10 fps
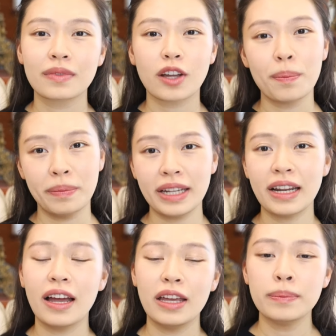commit
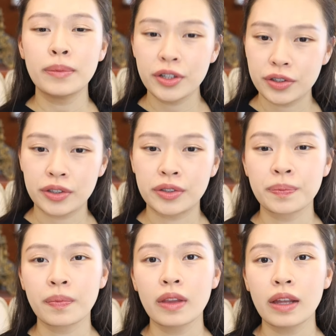a murder.
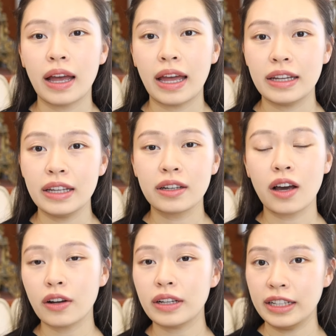And he
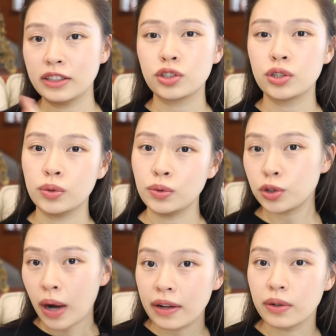got into
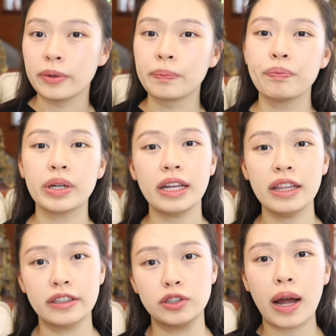trial. But
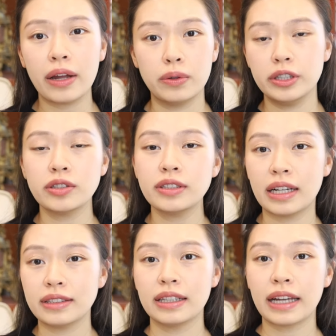in the trial, he just
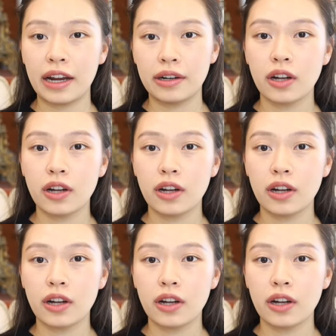doesn't care